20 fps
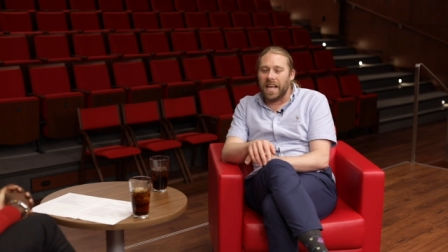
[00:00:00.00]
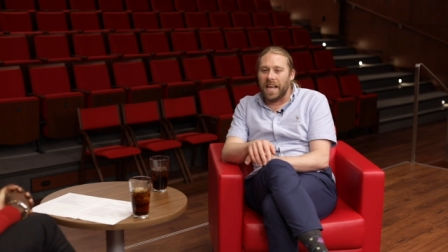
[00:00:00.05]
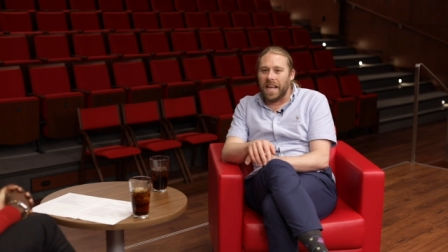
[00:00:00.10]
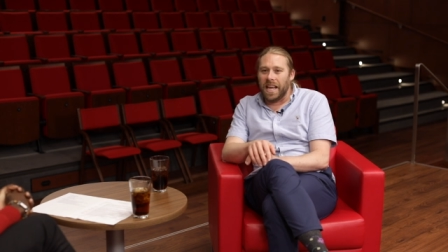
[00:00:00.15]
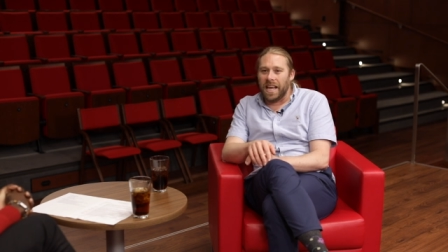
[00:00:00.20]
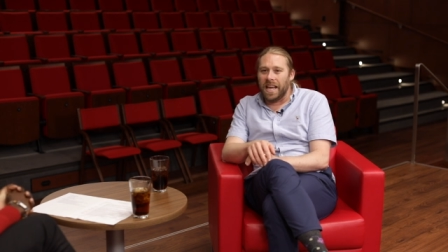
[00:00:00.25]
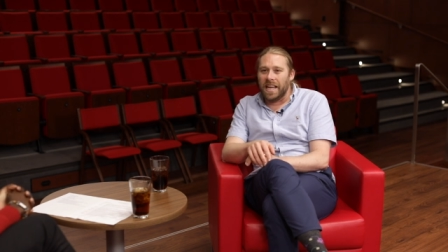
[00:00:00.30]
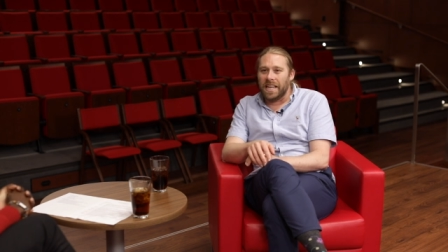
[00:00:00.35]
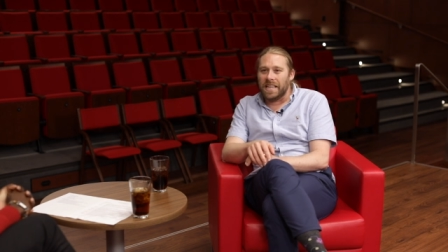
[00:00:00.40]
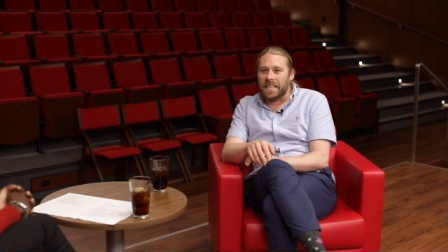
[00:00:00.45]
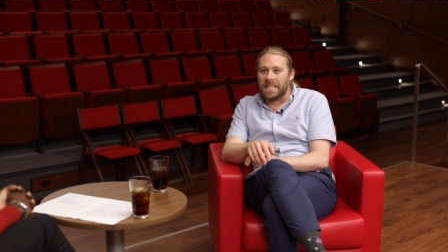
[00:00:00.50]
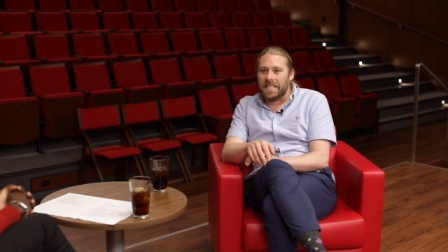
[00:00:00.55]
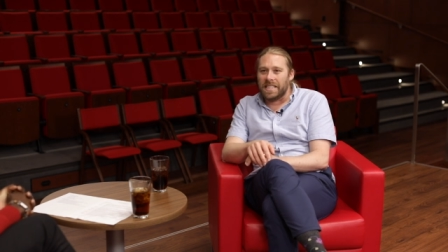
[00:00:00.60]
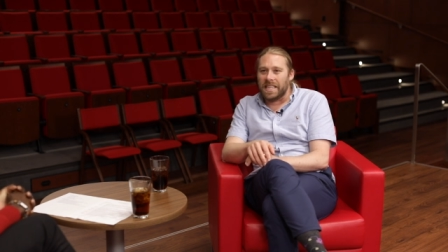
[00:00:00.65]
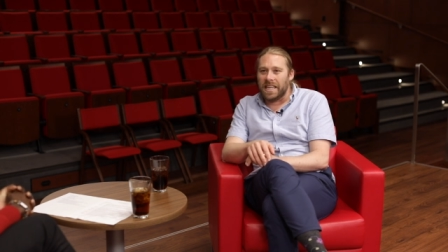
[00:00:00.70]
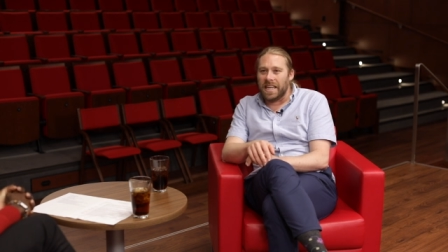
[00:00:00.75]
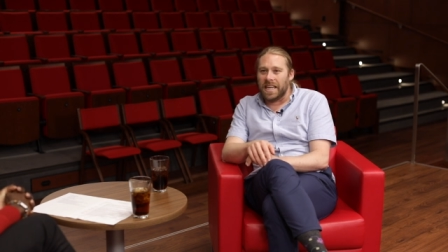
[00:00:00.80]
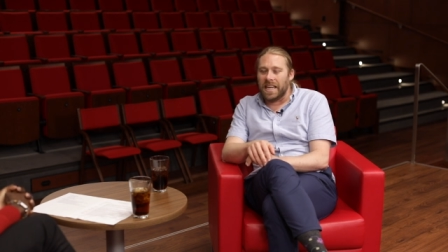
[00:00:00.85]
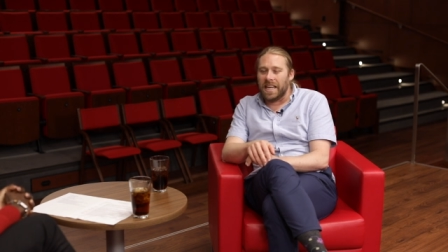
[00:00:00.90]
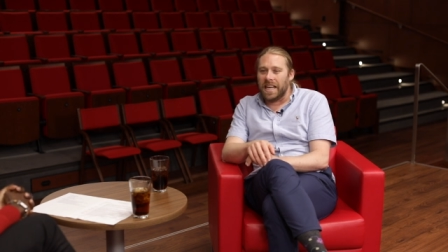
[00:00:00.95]

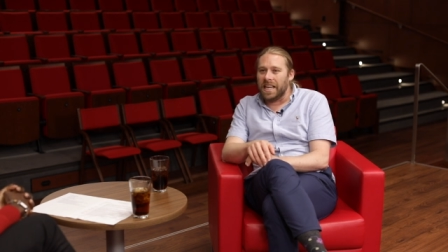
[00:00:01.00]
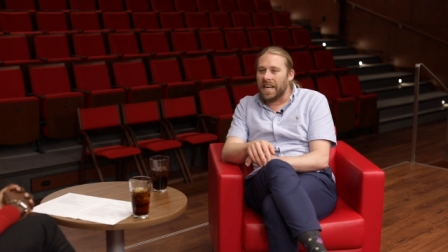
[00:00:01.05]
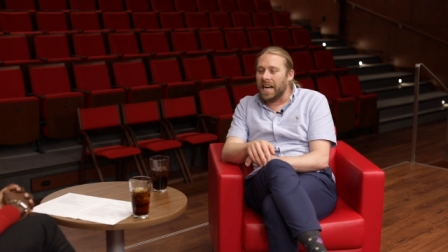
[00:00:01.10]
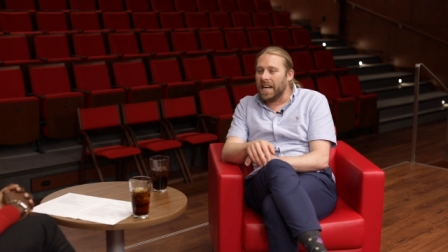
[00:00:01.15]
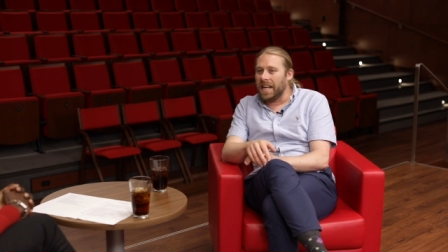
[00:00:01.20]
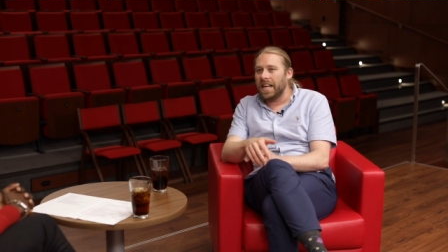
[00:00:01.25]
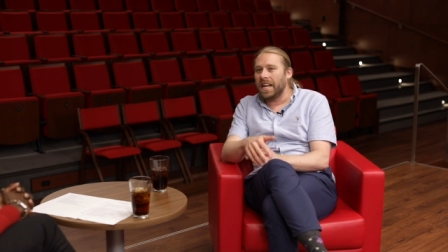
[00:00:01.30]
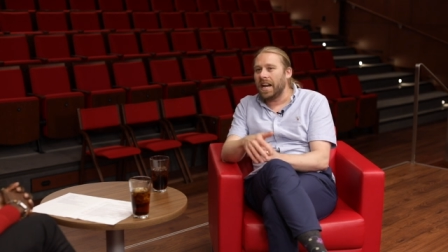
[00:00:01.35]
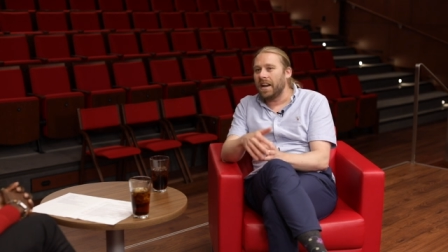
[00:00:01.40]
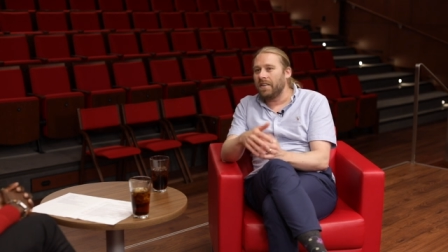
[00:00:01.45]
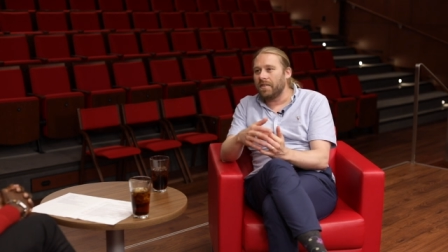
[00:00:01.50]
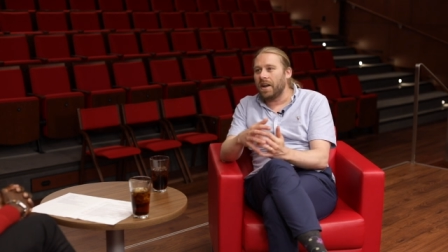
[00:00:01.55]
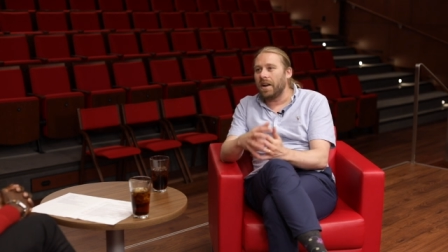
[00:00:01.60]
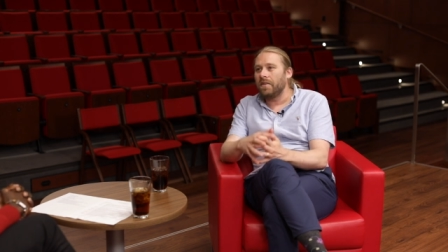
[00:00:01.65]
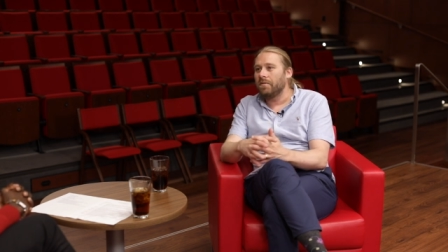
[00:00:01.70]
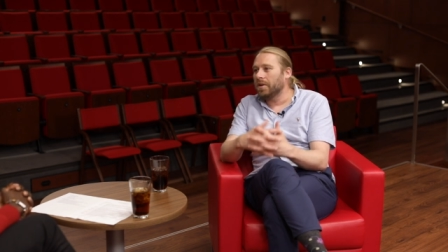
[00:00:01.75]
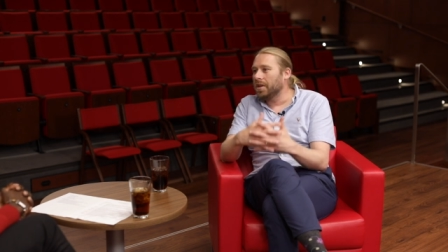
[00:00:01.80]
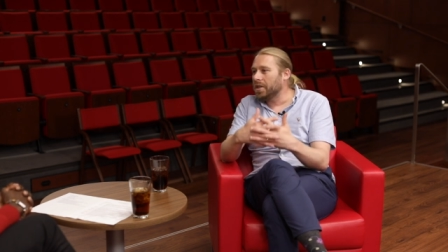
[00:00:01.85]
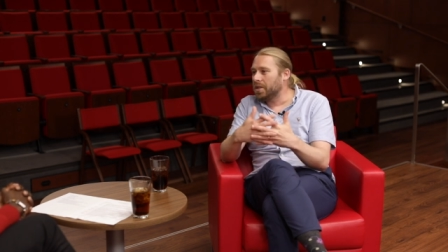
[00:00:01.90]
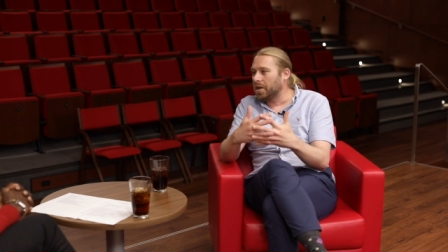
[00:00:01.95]
and uh, and I, and I've,
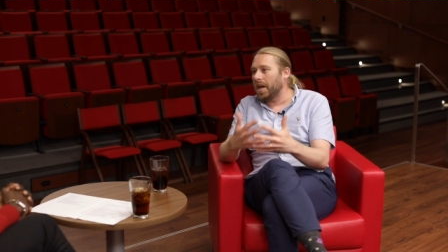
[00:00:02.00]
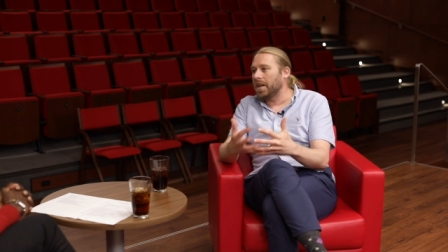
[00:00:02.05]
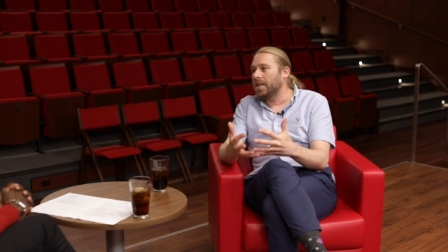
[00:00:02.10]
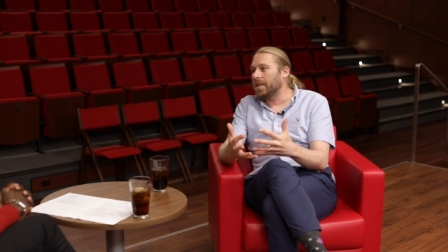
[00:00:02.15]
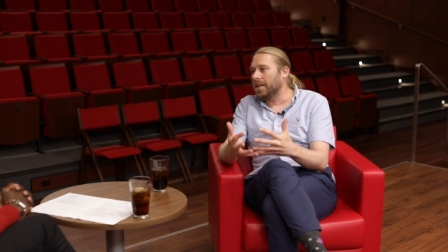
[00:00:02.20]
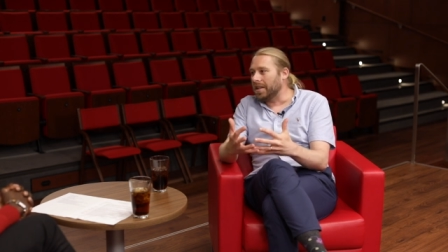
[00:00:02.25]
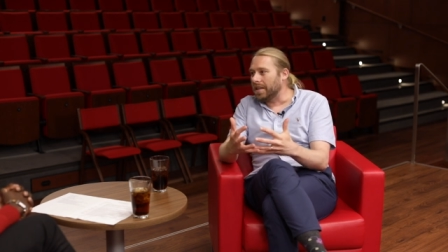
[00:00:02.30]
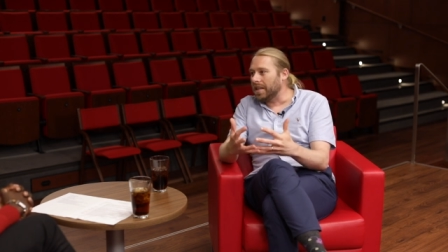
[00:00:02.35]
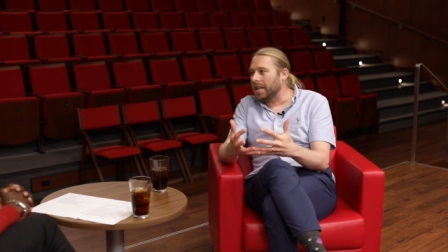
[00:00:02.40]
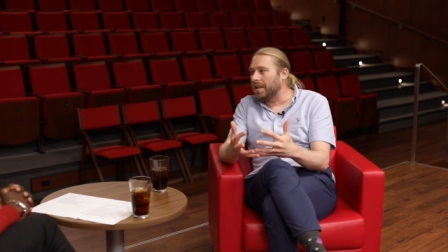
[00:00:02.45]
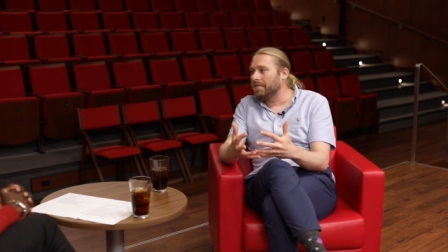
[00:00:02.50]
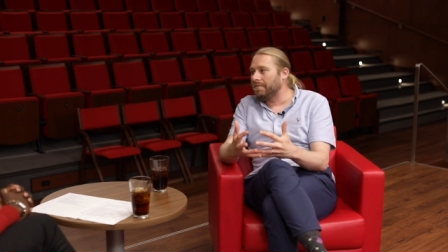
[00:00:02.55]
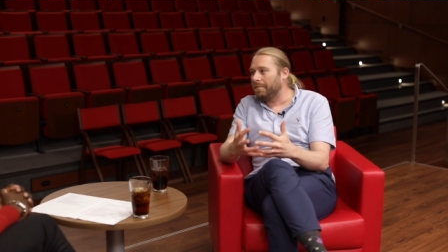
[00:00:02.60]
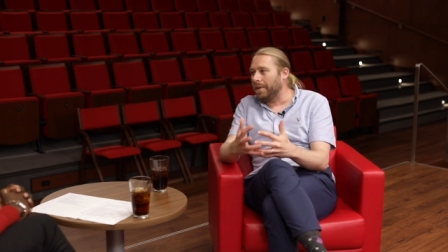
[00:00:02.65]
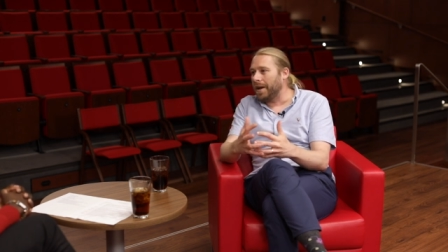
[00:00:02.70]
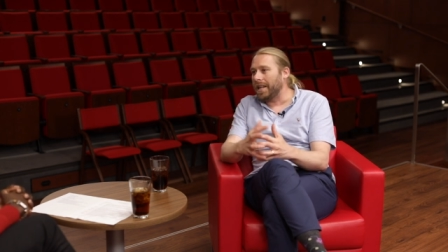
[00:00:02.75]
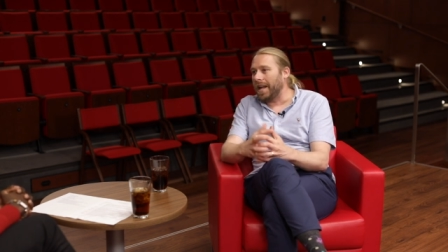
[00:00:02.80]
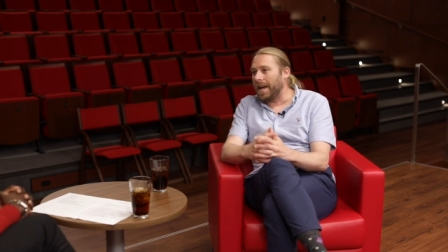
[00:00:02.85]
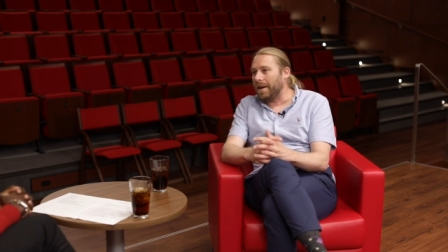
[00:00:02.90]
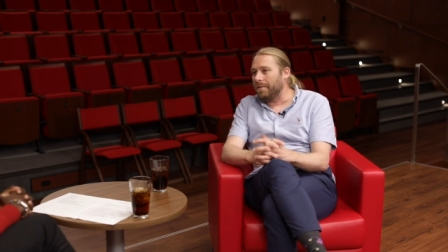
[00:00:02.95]
I've really tried mm-hmm. to live mm-hmm.
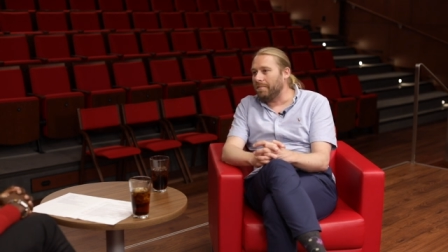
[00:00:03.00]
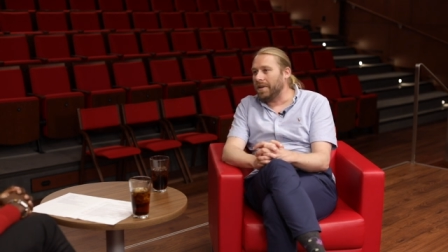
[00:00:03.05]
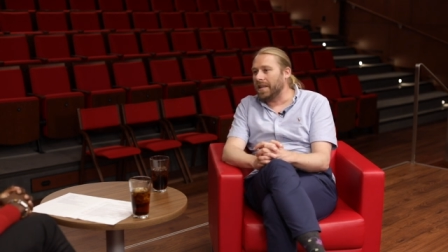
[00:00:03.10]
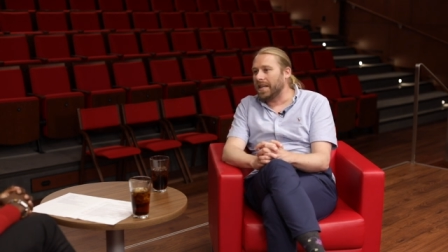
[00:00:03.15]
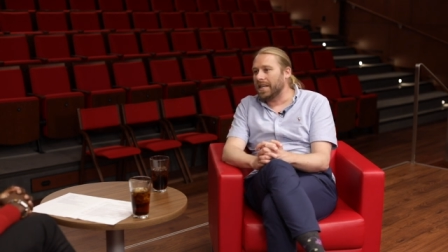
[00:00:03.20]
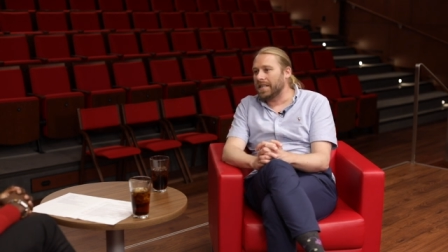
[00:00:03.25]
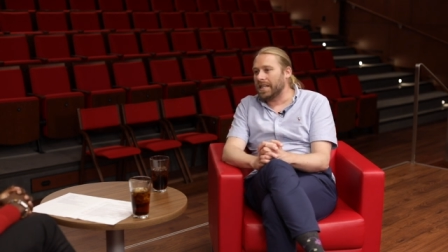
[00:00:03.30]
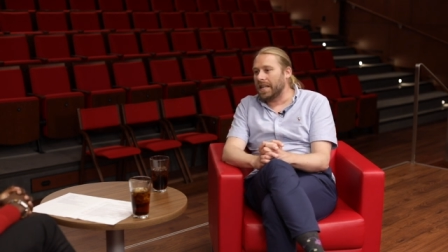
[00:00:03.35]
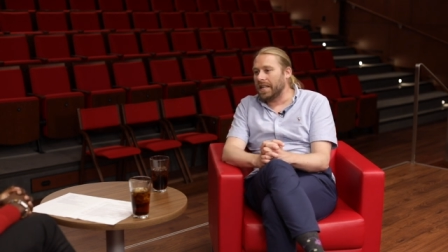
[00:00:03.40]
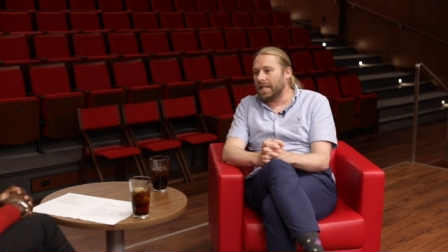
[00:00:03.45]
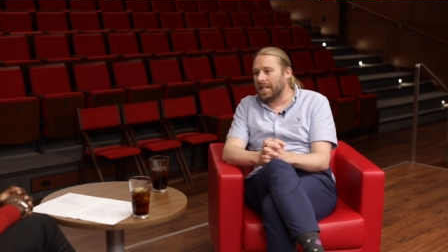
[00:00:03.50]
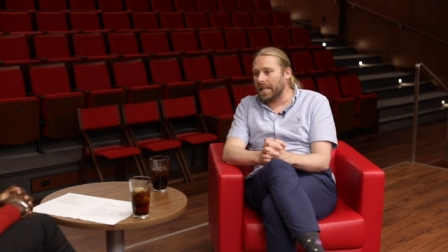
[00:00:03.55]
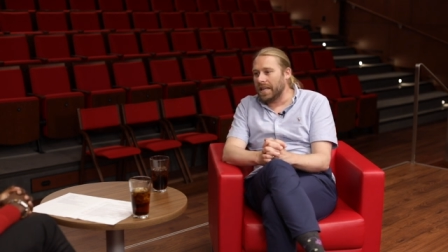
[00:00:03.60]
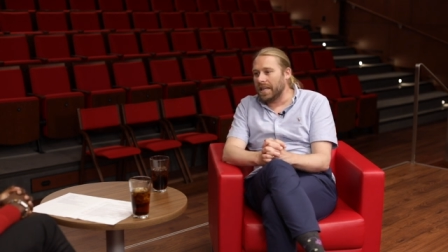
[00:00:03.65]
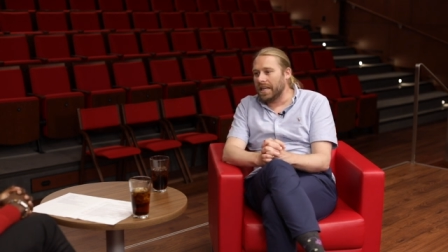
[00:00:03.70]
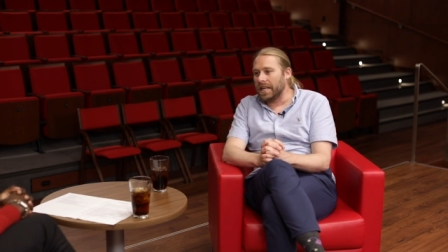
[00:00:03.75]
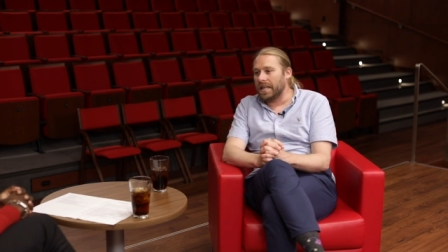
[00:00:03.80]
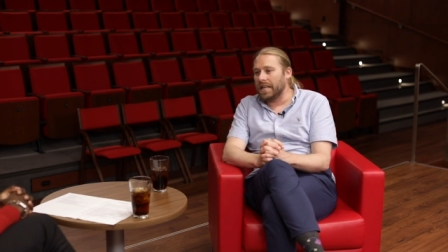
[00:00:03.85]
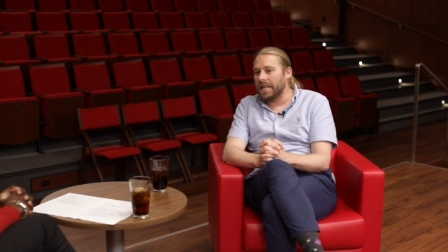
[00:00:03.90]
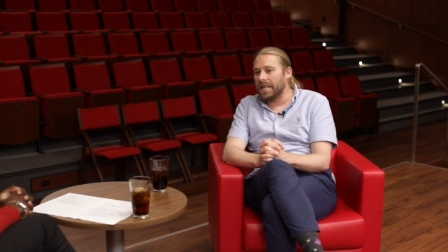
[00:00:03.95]
by that because I
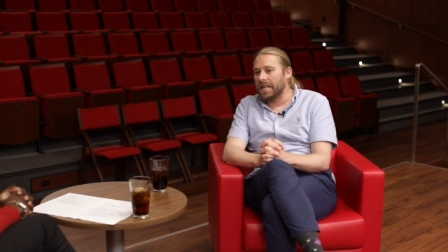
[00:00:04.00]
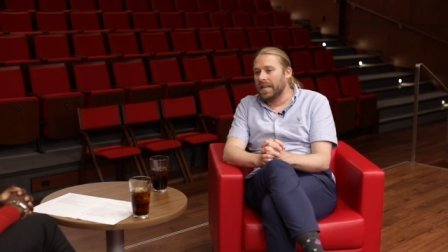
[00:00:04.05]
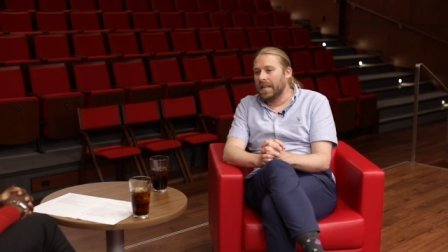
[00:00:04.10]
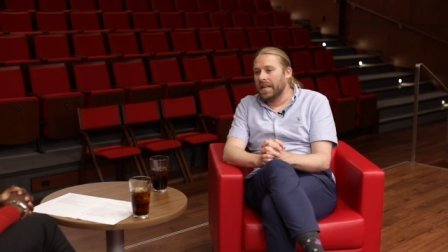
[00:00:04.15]
think